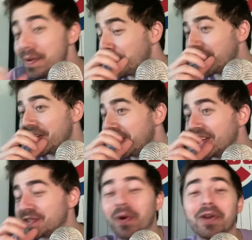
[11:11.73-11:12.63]
but
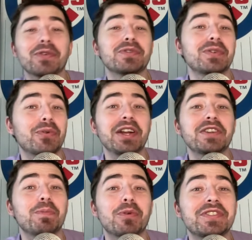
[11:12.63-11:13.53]
it's one of those
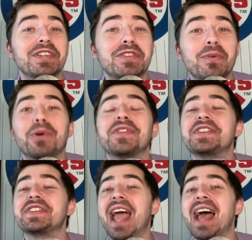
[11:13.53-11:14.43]
greatest sports cities in the world that
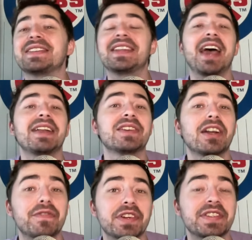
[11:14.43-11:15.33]
just hasn't had a ton
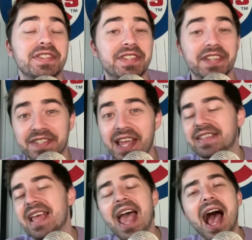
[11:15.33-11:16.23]
of ex-
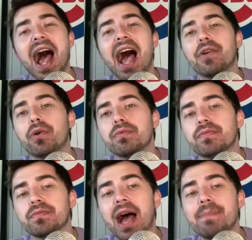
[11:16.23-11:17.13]
success. I don't
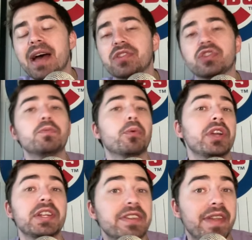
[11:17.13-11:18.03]
I'm not super
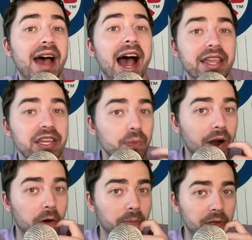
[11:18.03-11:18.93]
into the hockey
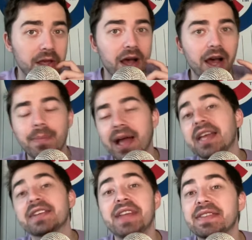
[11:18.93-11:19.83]
realm. Um, I
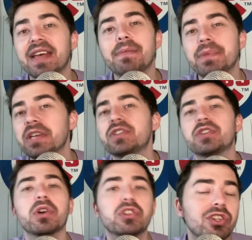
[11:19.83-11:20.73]
guess that's on me.
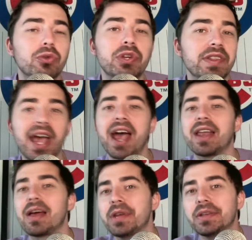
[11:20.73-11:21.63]
So excluding that,
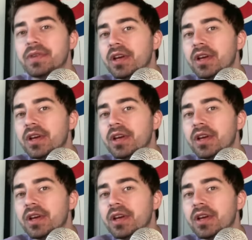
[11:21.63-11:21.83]
I mean,